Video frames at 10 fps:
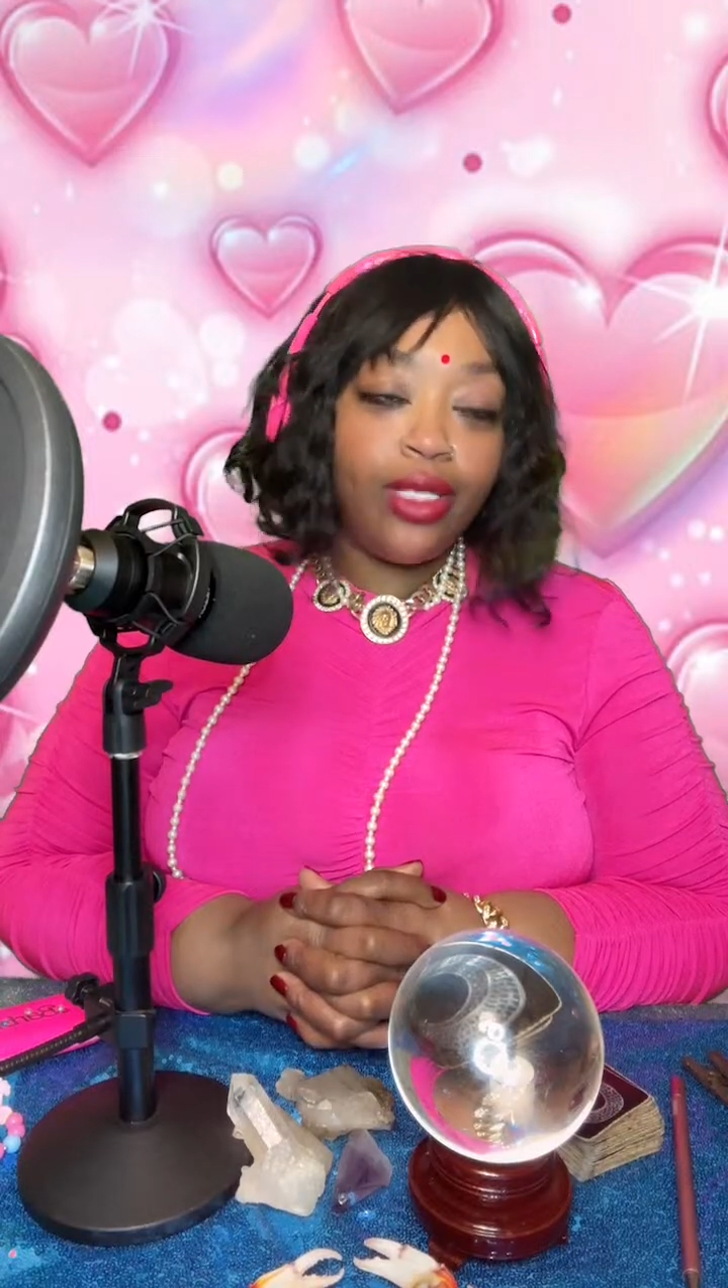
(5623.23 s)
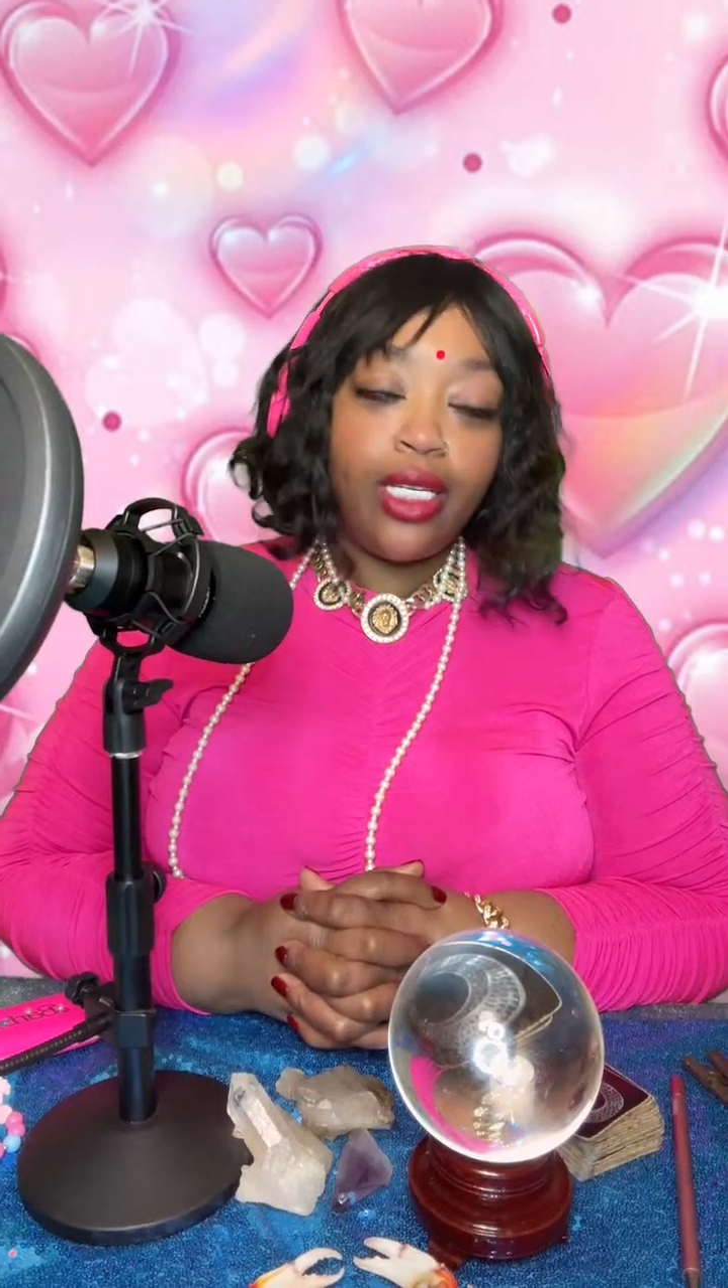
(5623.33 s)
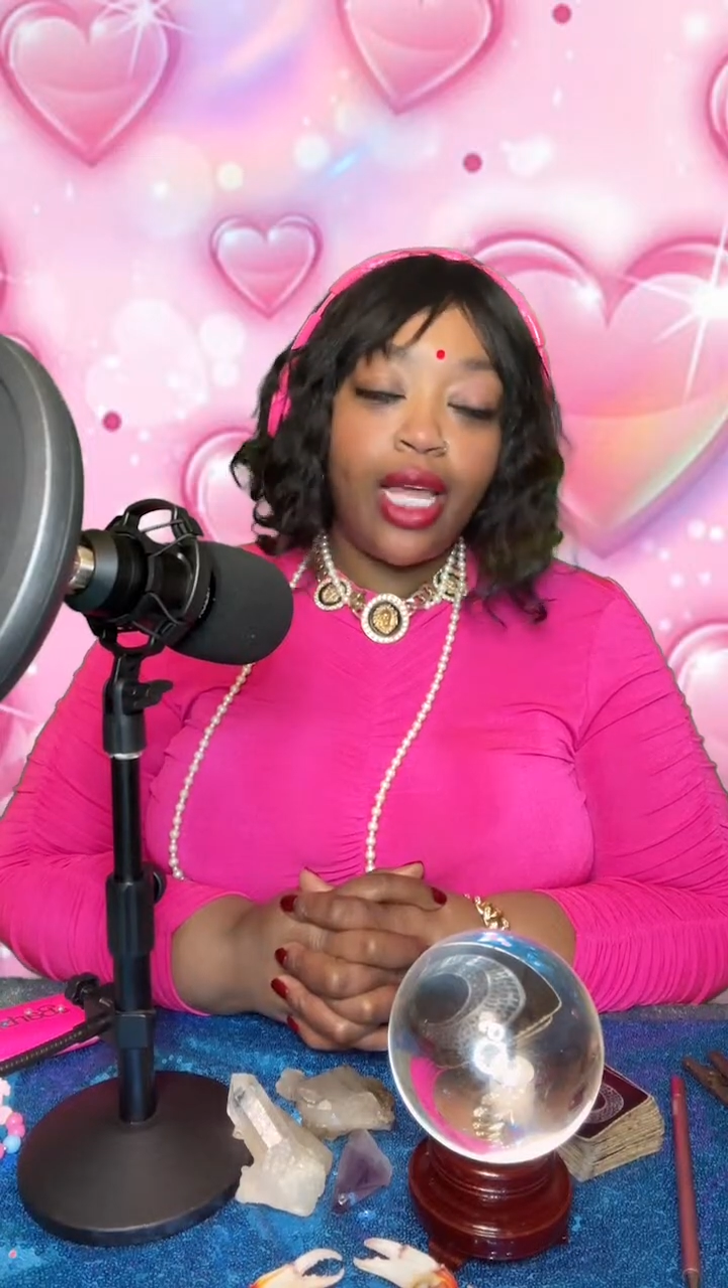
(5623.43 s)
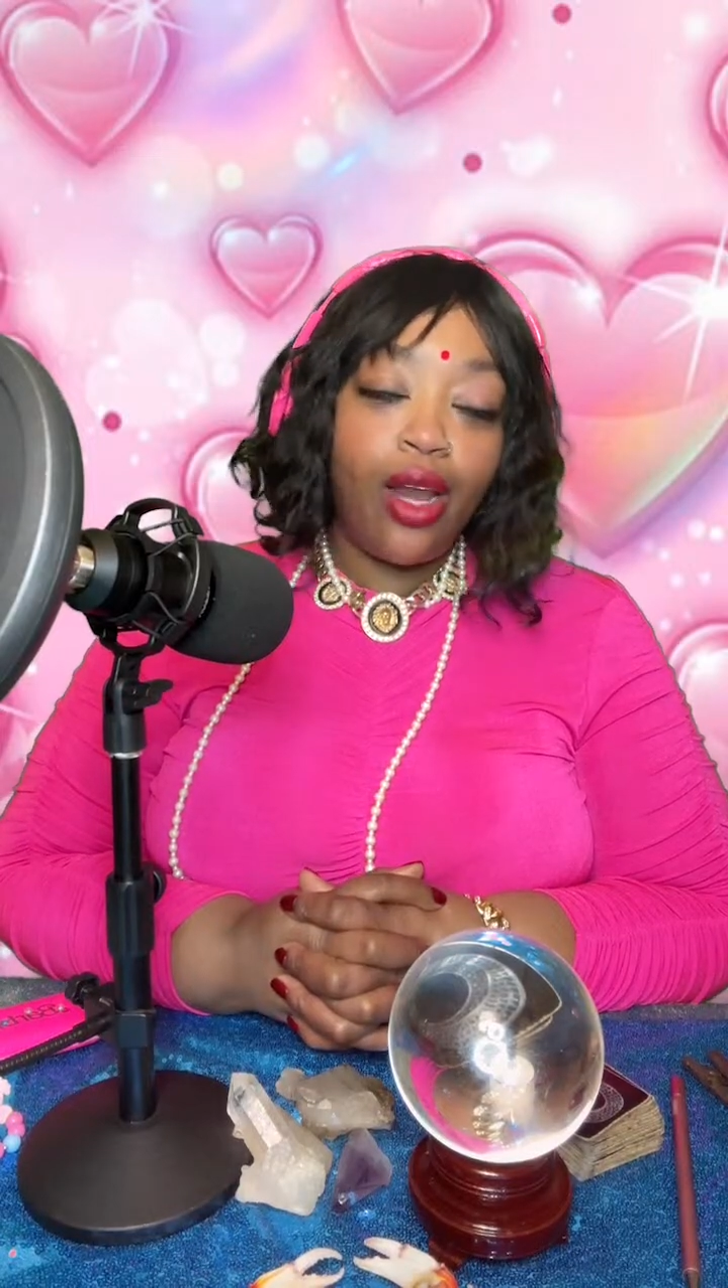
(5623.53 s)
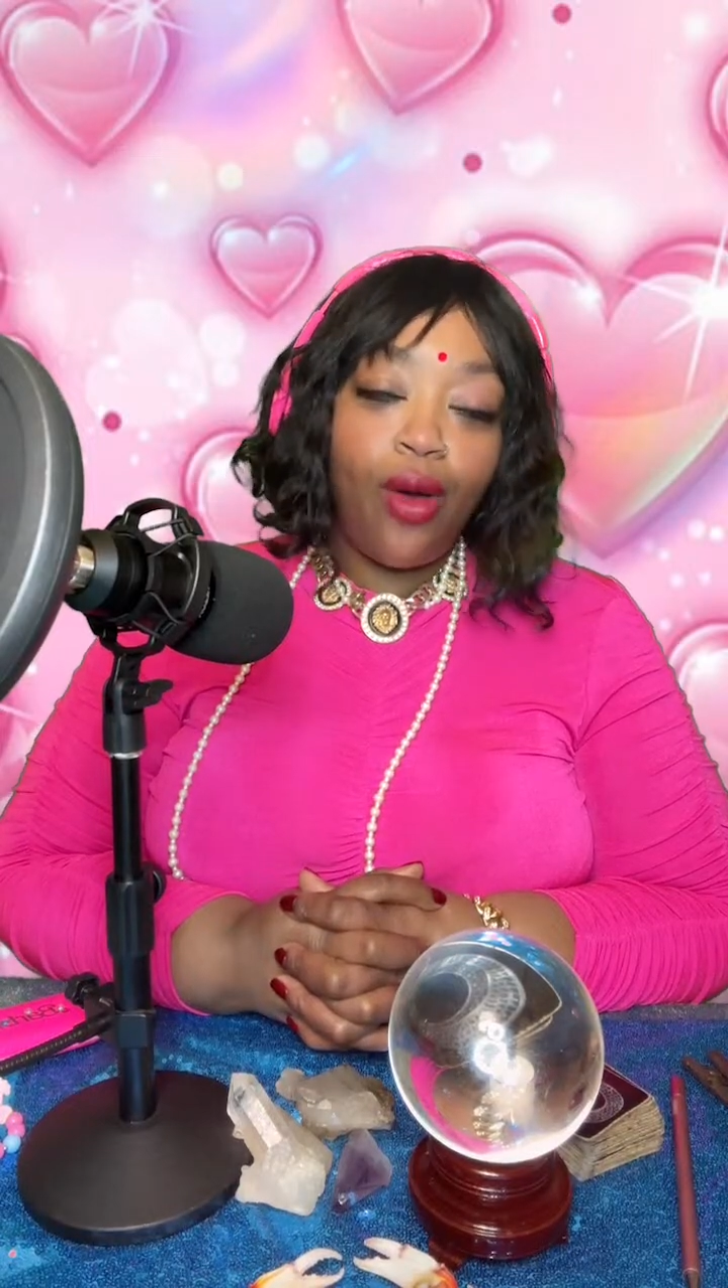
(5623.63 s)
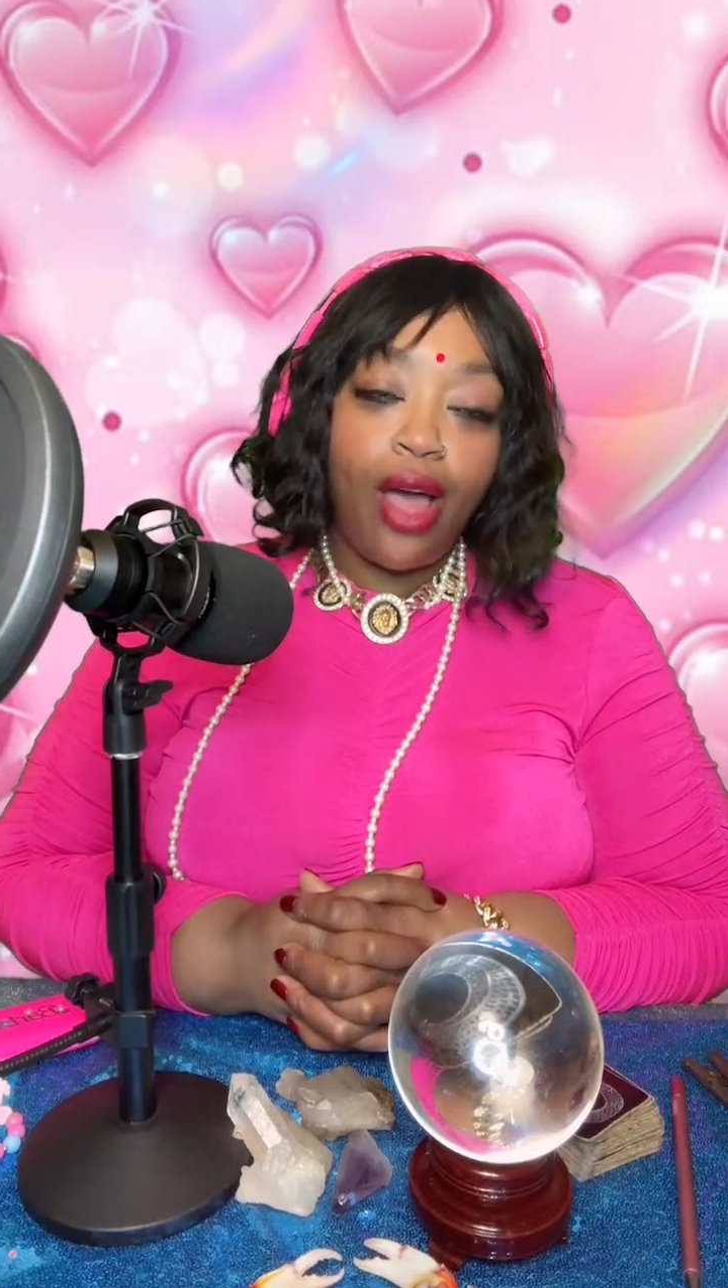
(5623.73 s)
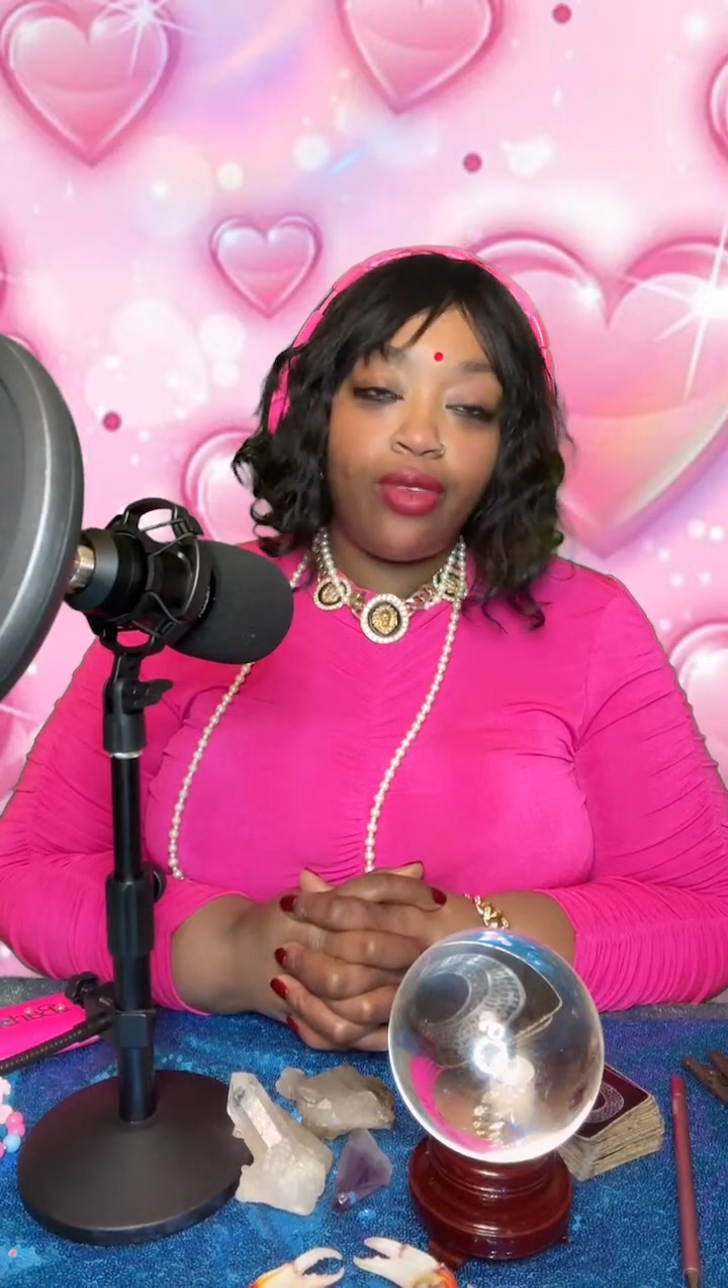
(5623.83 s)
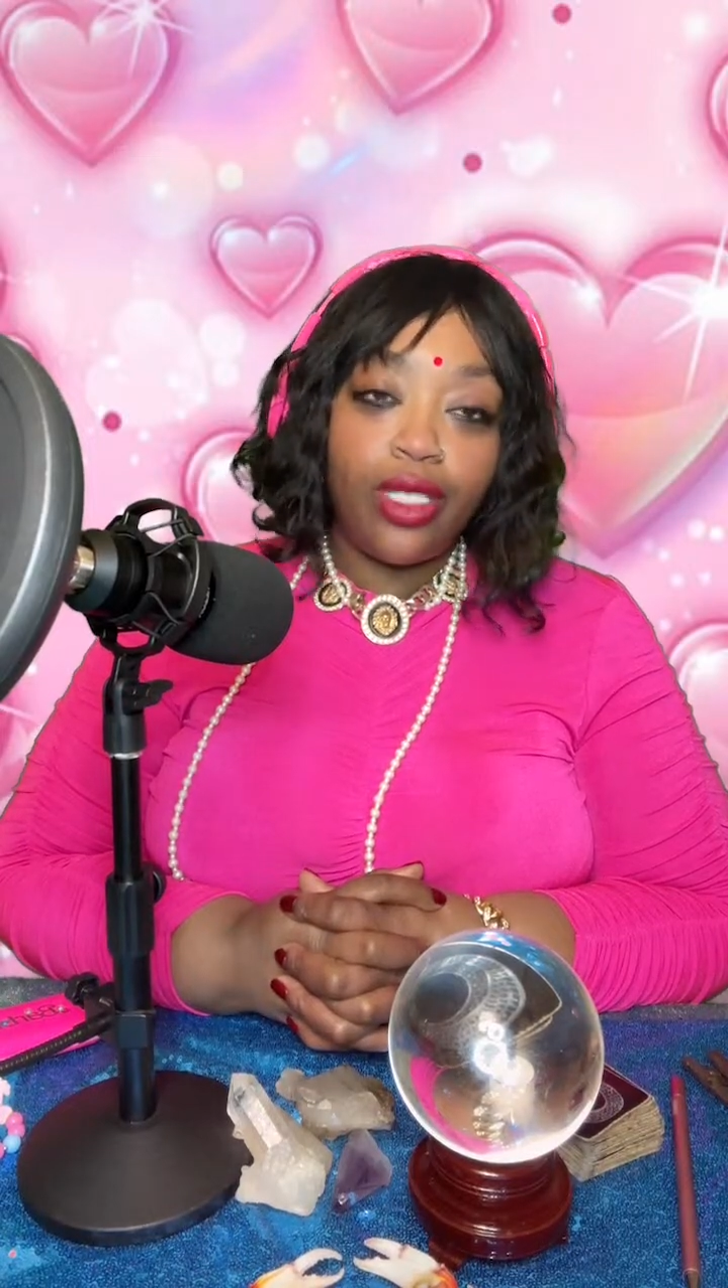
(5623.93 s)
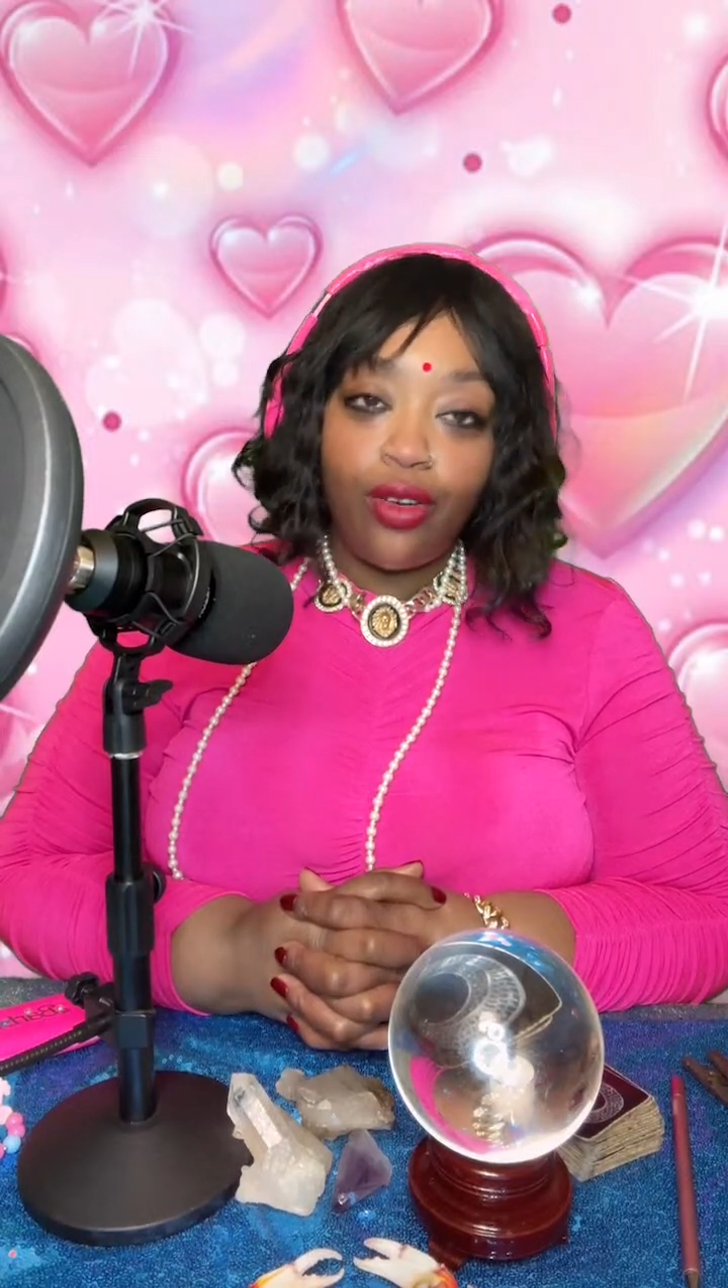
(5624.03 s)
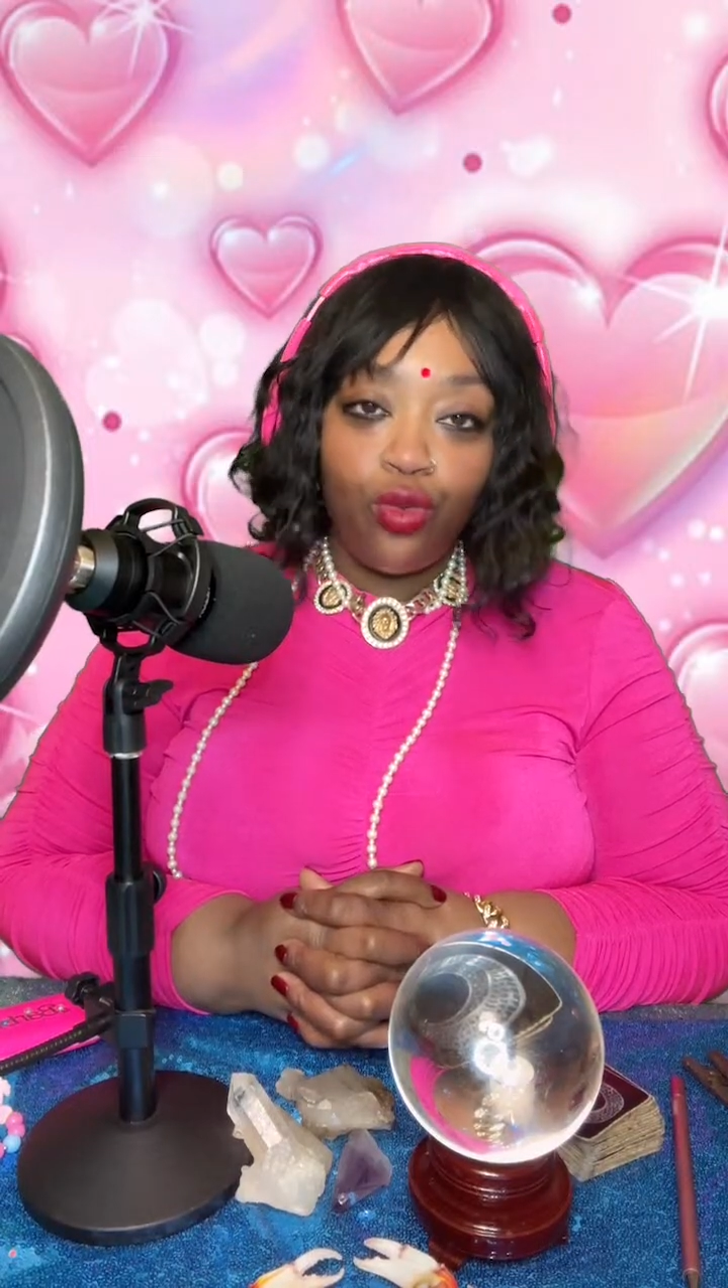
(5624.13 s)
then they don't have enough